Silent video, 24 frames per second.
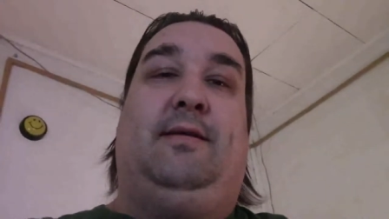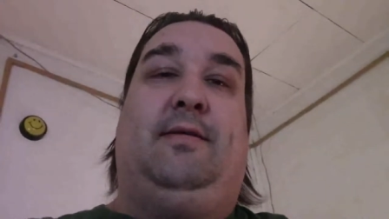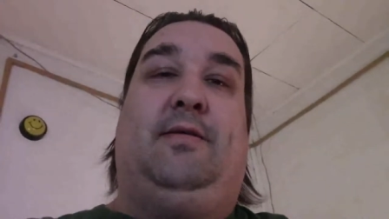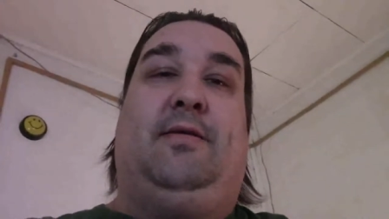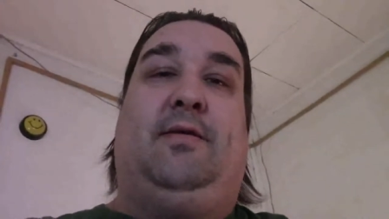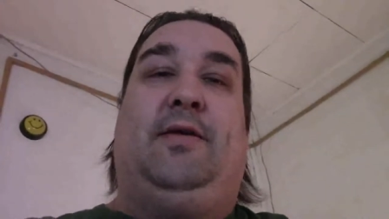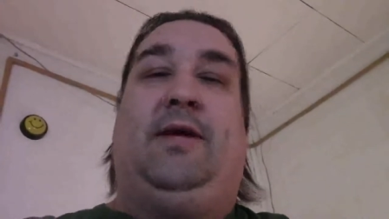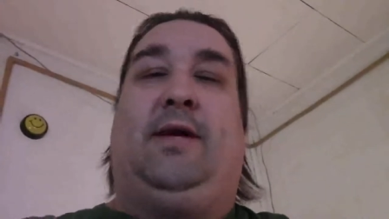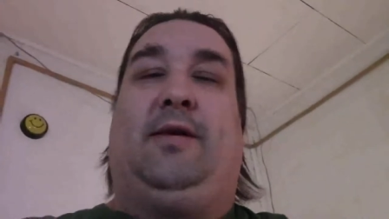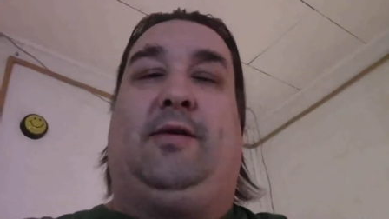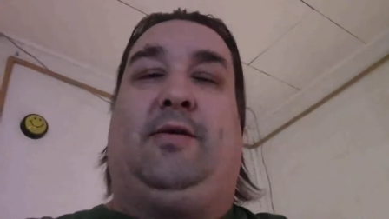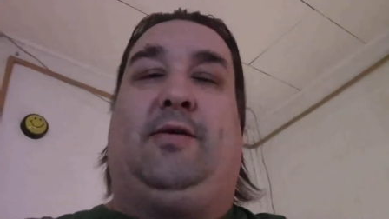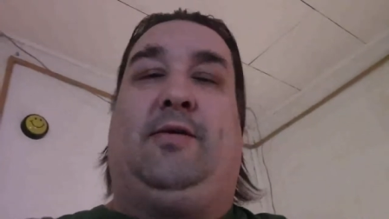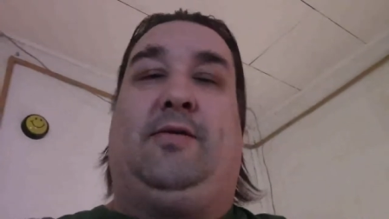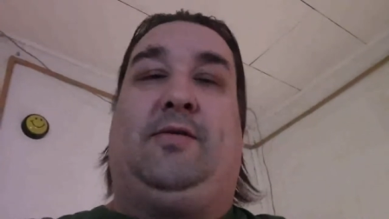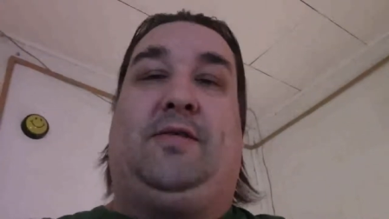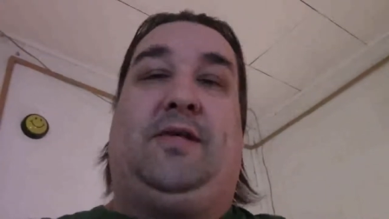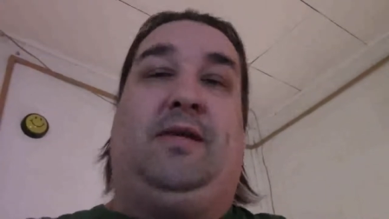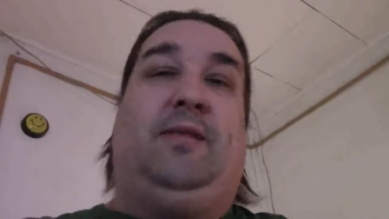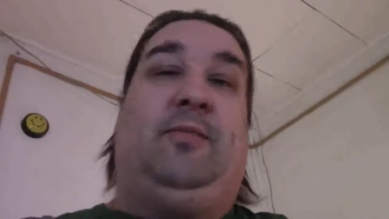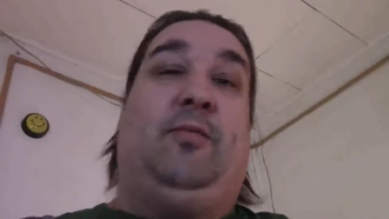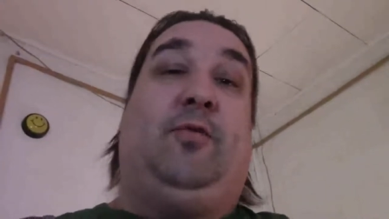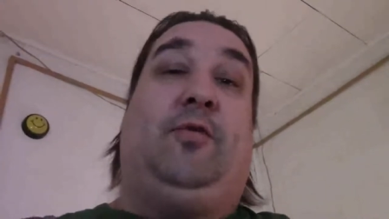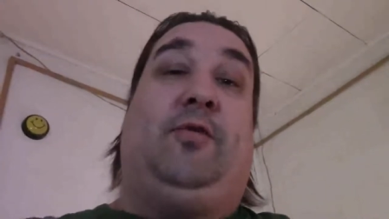they're not girls
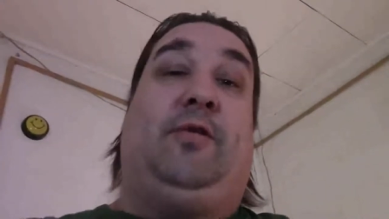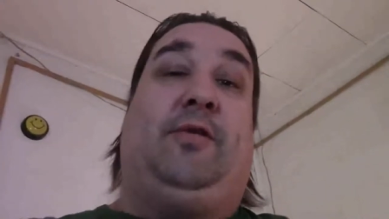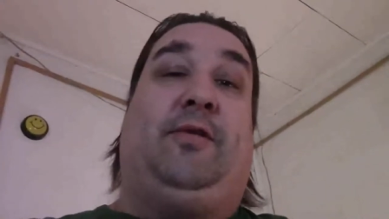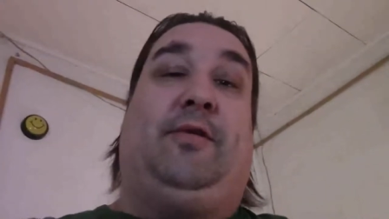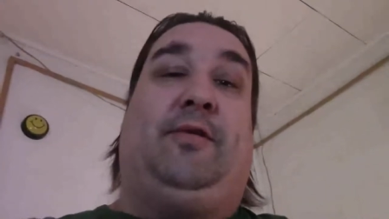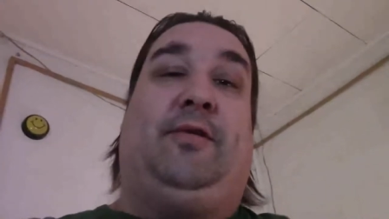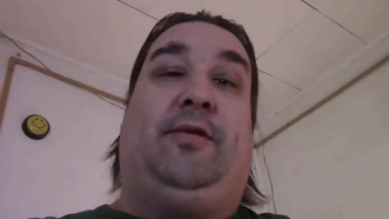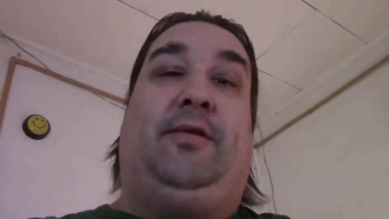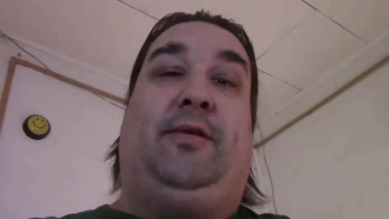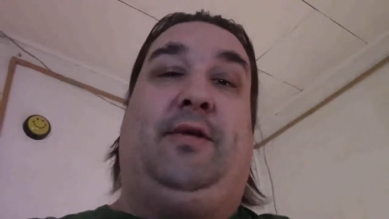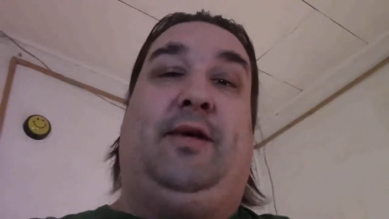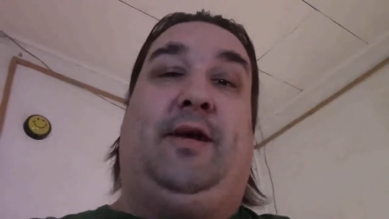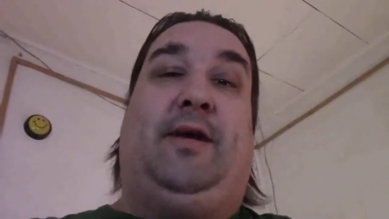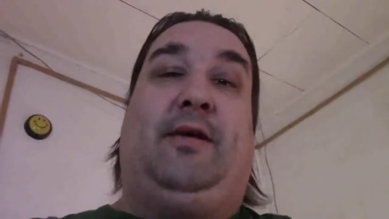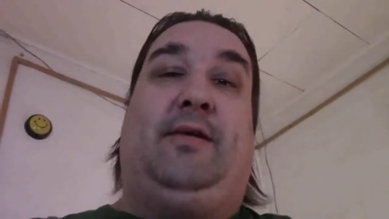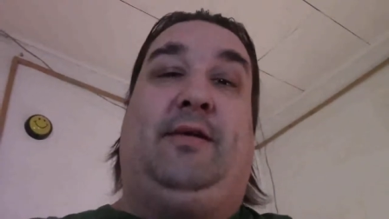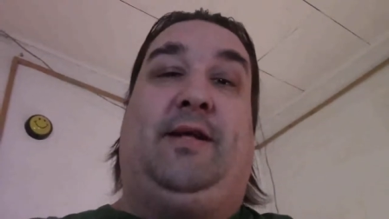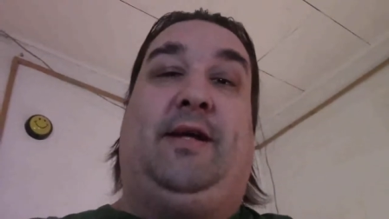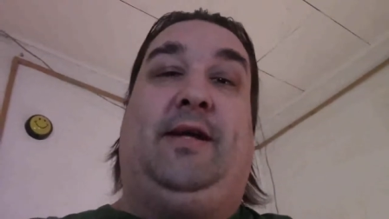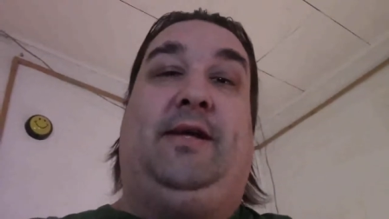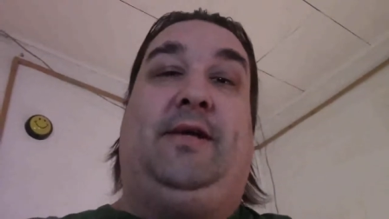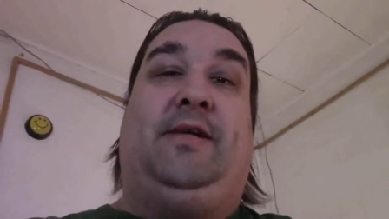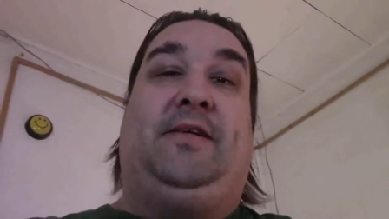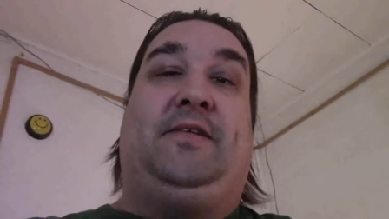anymore. They're young
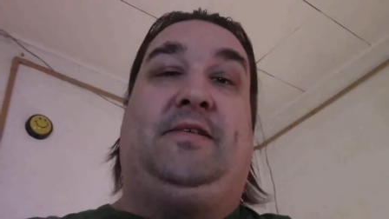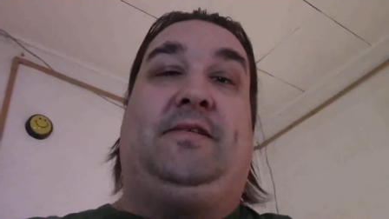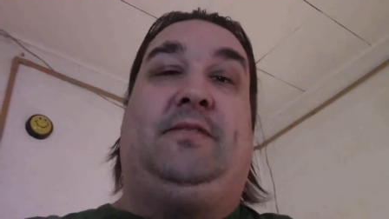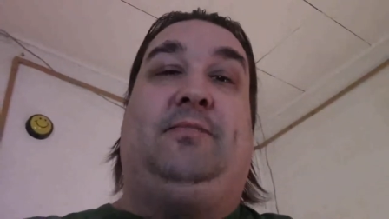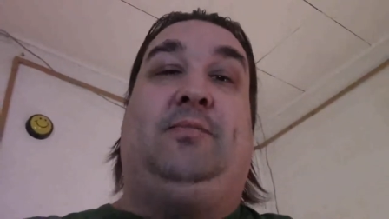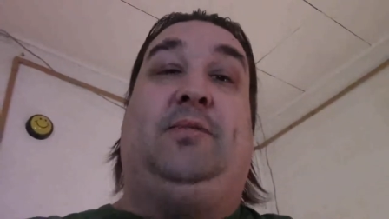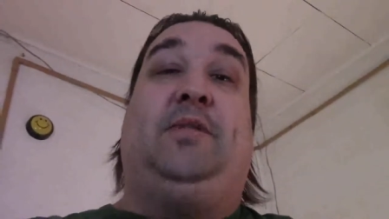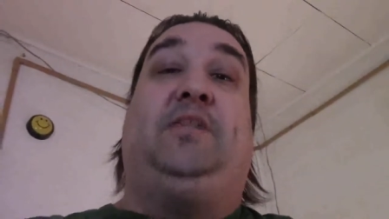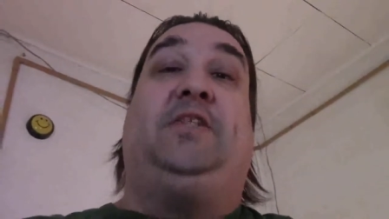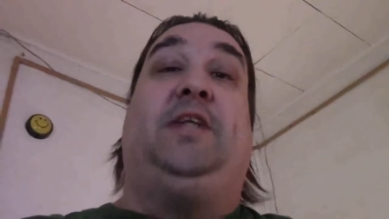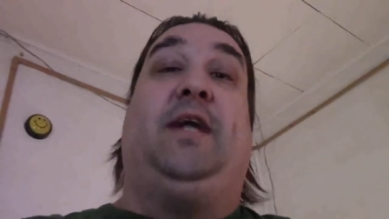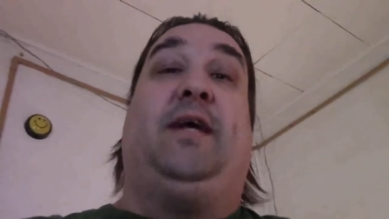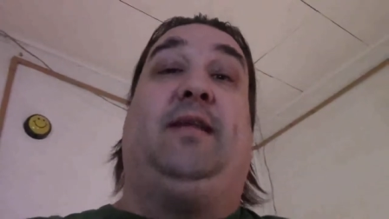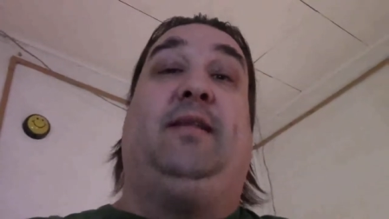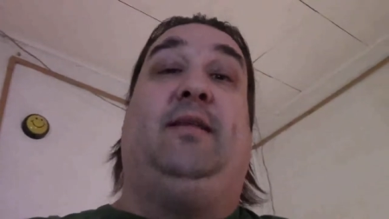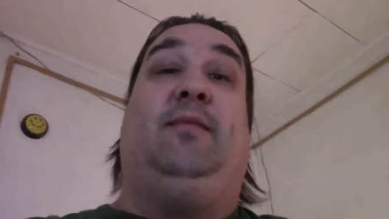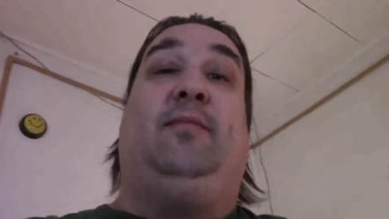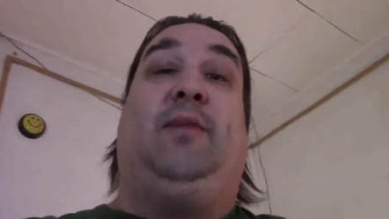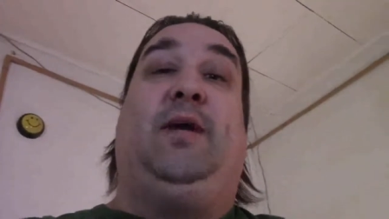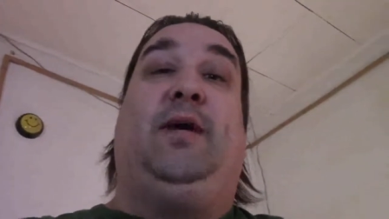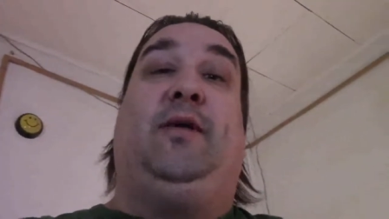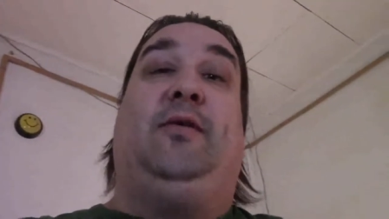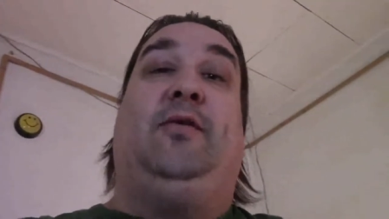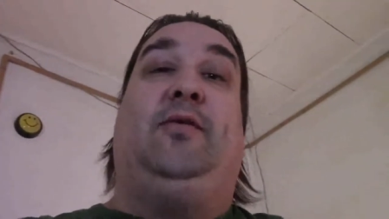ladies. But check
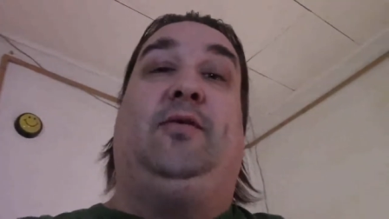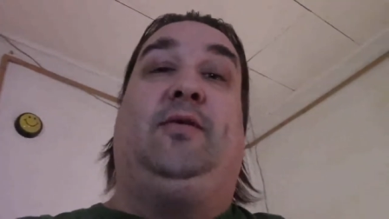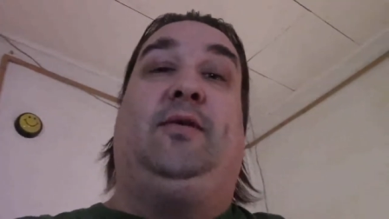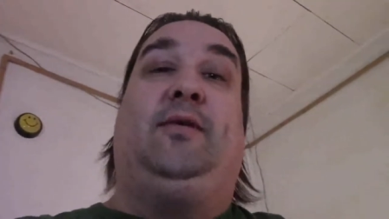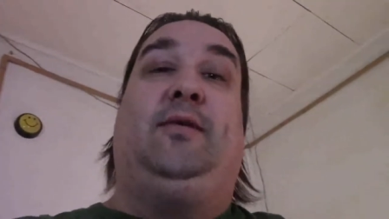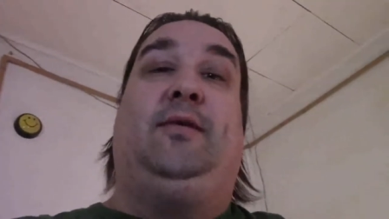them out.